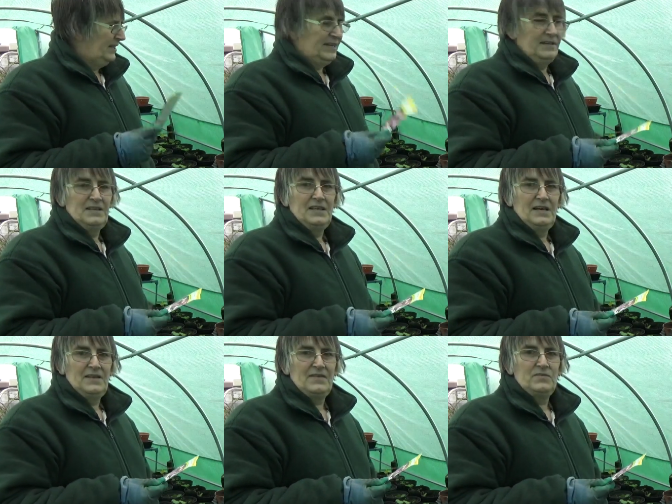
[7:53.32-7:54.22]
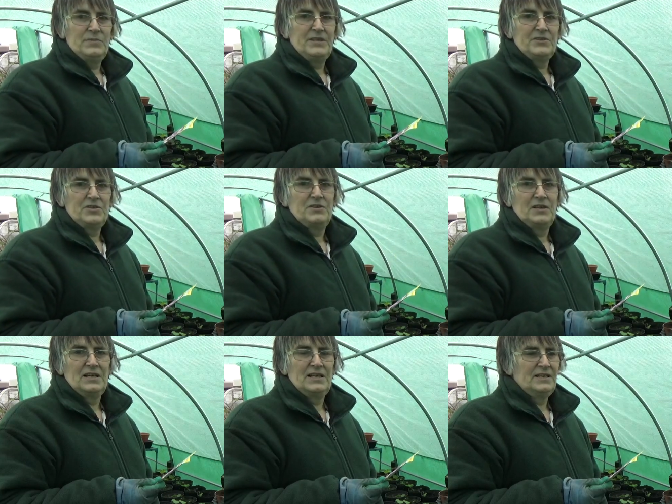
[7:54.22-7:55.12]
and have them in the
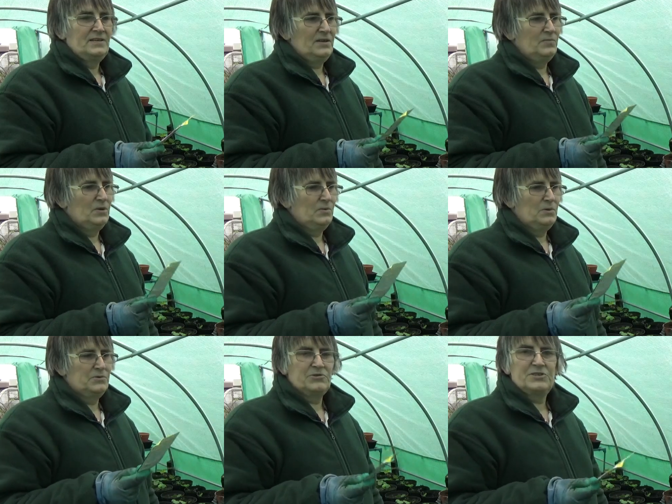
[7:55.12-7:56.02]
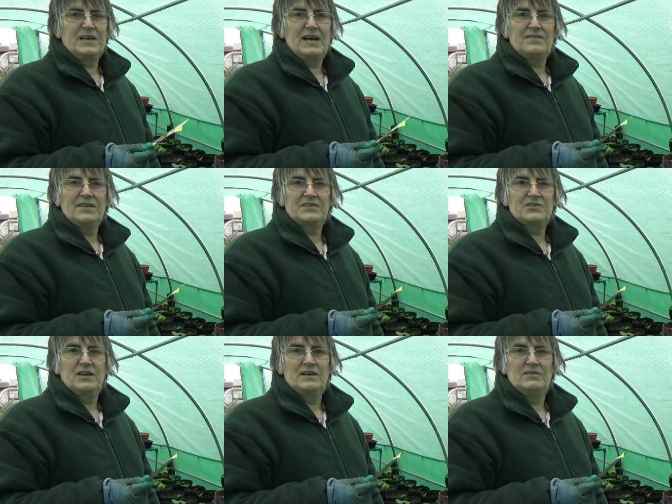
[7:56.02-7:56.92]
tunnel here, and we'll just see how things
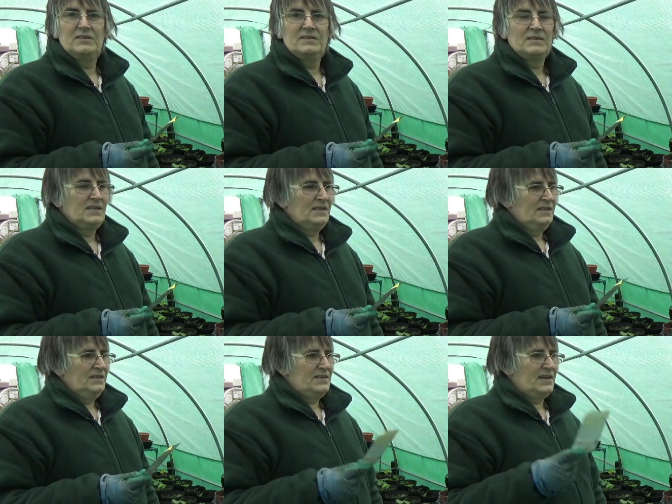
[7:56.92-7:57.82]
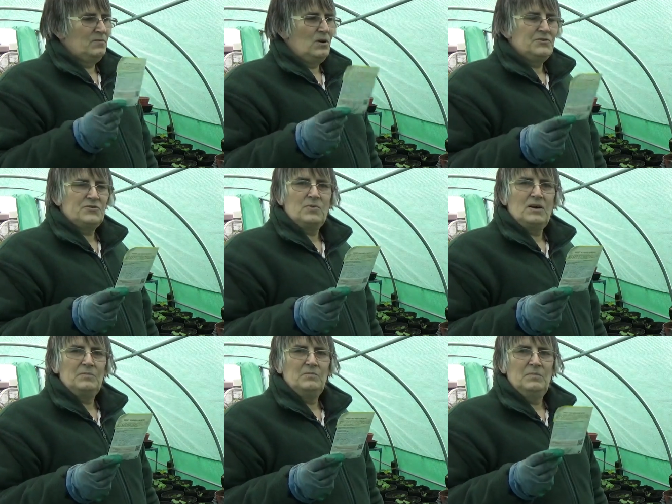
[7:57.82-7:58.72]
go. Now the ones
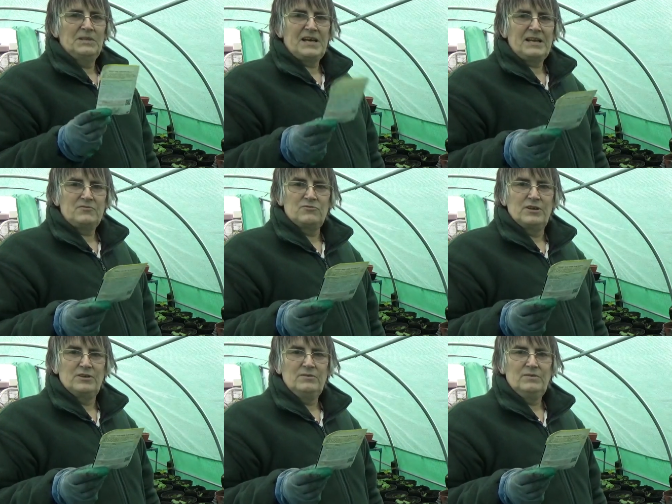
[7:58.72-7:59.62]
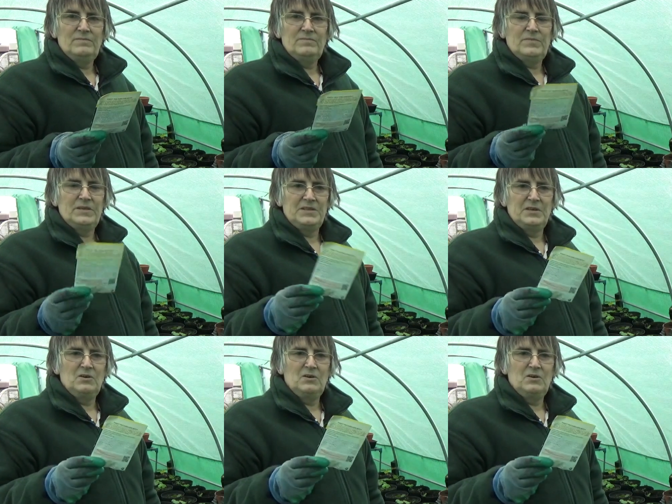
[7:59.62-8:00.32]
what my dad grew in the